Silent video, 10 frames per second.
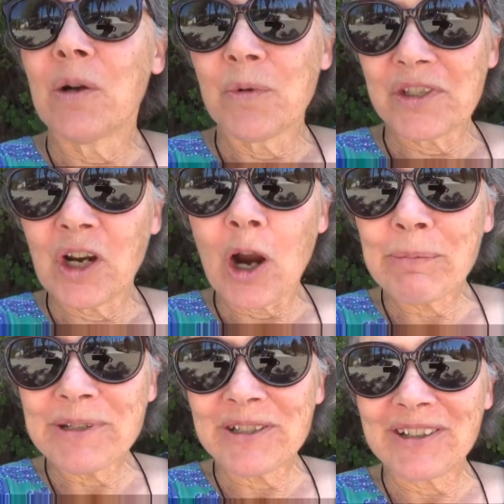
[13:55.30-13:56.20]
was a
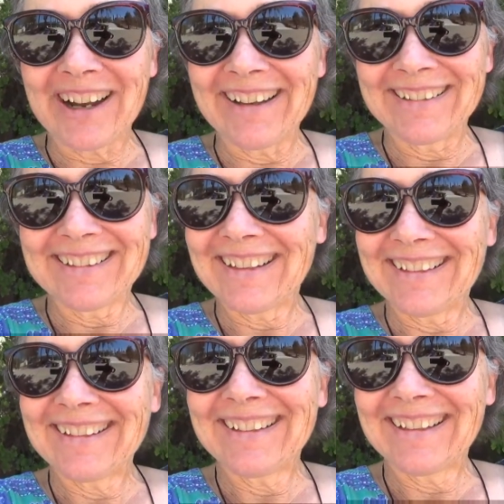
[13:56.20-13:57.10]
carpenter god.
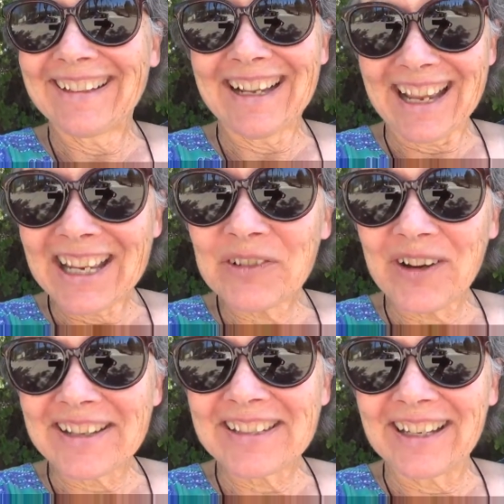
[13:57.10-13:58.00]

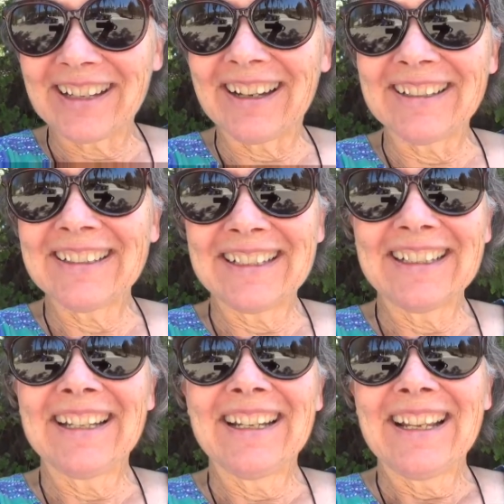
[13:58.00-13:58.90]
Interesting, huh?
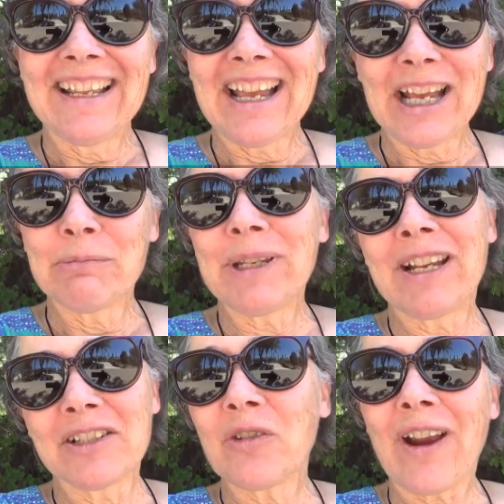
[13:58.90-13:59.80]
And
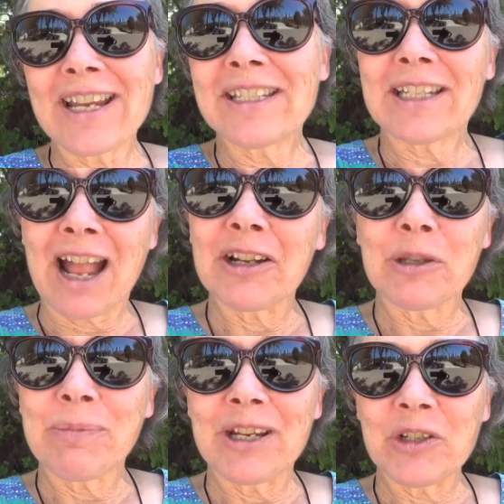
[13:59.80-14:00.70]
because Christ's
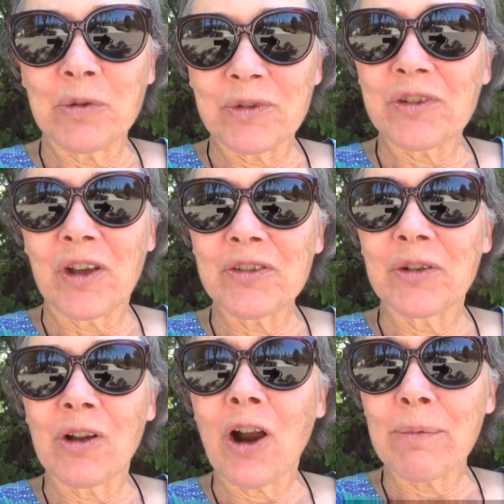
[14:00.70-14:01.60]
occupation was
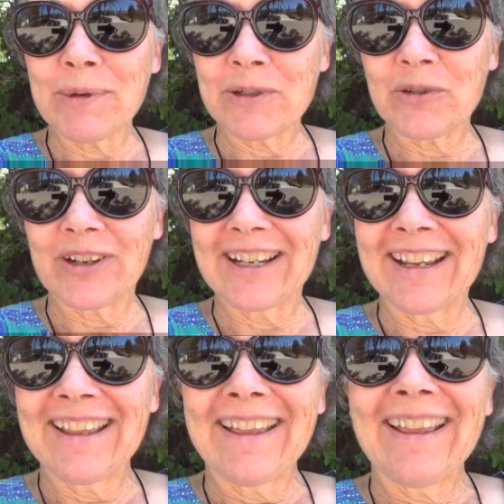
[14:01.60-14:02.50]
also carpentry.
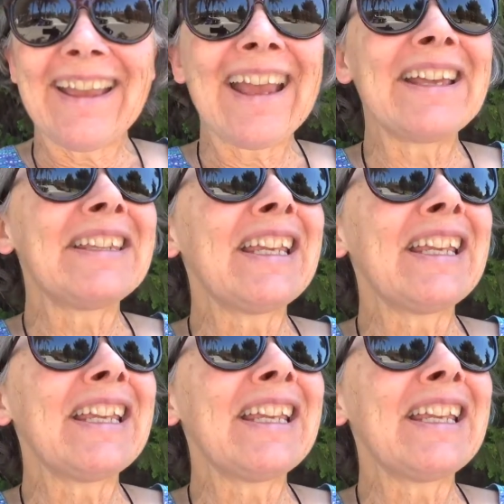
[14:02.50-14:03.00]
And